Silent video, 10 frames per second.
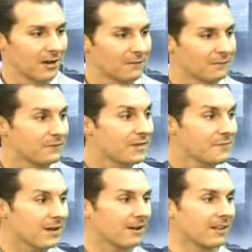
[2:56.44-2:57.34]
a
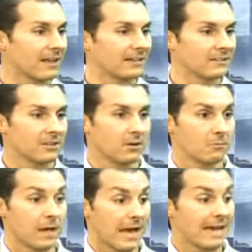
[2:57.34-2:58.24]
female, and you know,
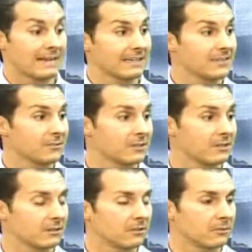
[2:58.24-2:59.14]
adding into
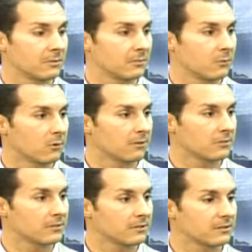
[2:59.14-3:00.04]
it a little bit more
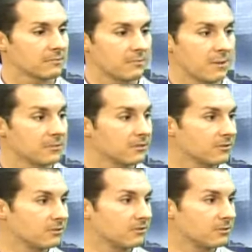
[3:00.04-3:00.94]
was members of
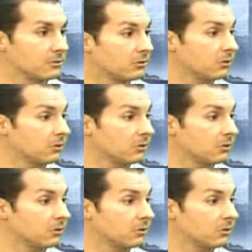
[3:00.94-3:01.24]
the Duke